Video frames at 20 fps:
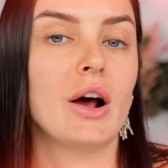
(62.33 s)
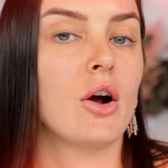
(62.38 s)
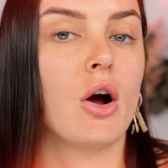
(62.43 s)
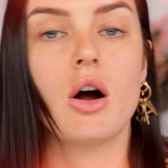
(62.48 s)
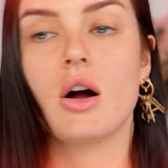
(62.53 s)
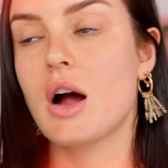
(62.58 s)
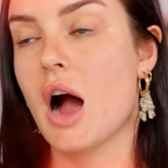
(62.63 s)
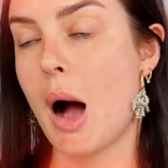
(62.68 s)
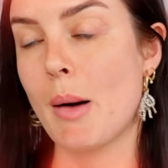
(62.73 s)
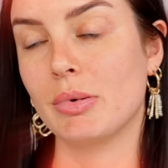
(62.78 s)
I
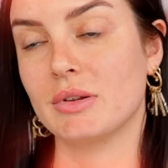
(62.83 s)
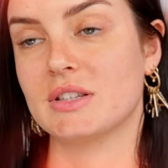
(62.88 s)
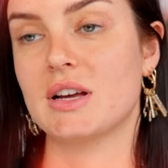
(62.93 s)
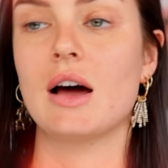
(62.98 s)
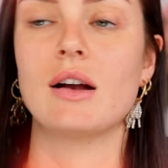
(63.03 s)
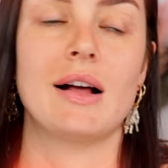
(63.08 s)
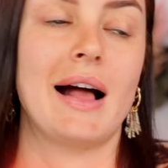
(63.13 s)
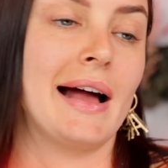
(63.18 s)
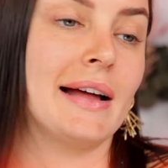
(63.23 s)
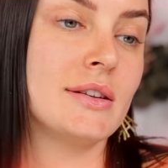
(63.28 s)
got carpal
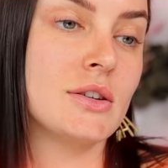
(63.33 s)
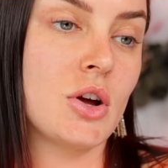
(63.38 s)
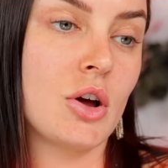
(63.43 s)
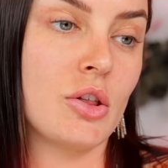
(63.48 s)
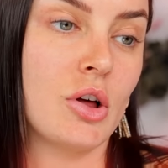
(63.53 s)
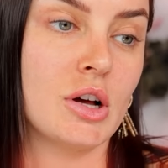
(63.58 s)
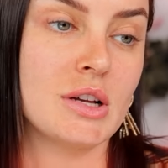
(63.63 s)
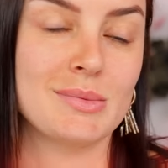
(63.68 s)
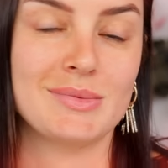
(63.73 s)
tunnel, had to go to the